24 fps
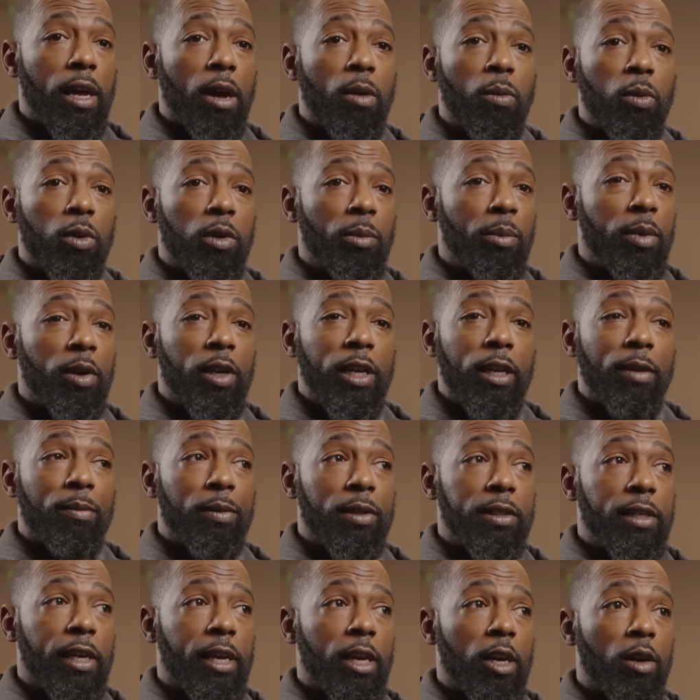I want to be able
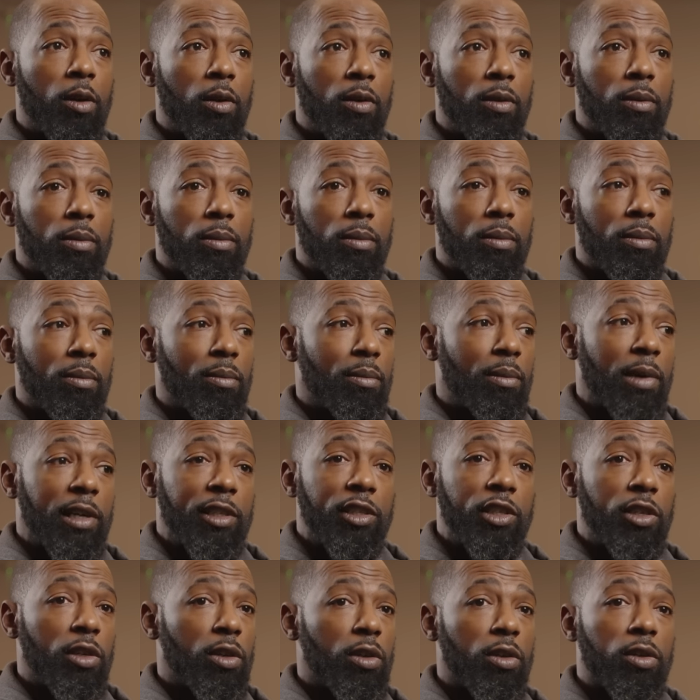to tell my
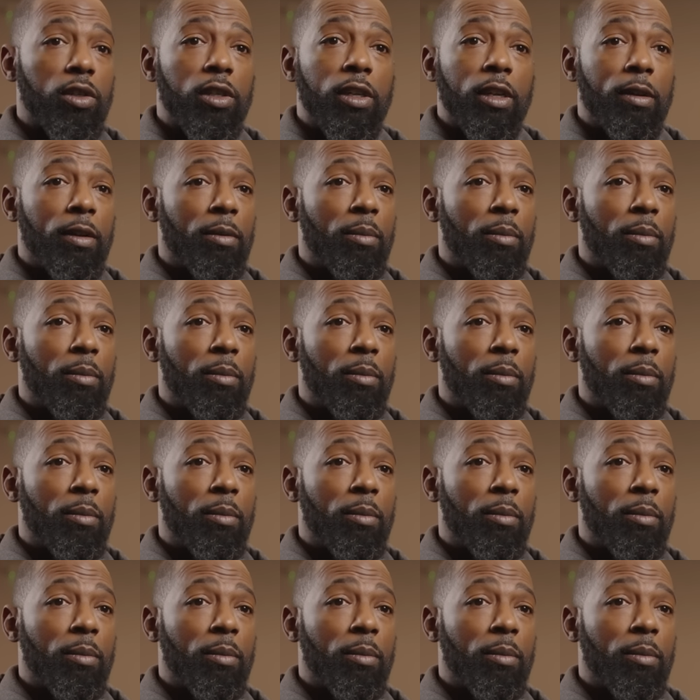children